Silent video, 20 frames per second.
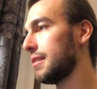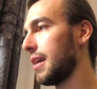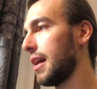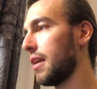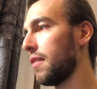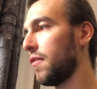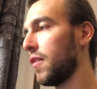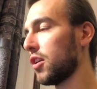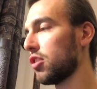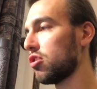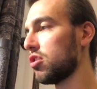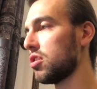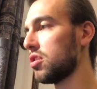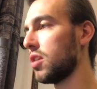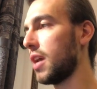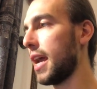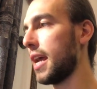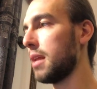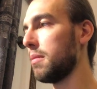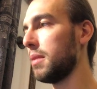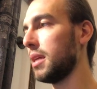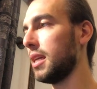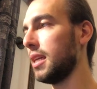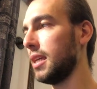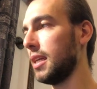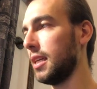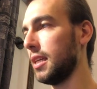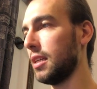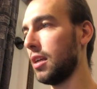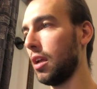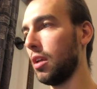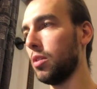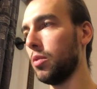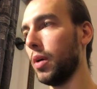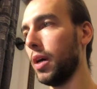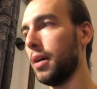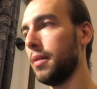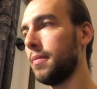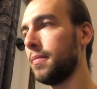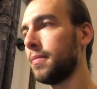add a function to
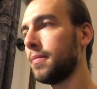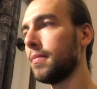enemy.lua.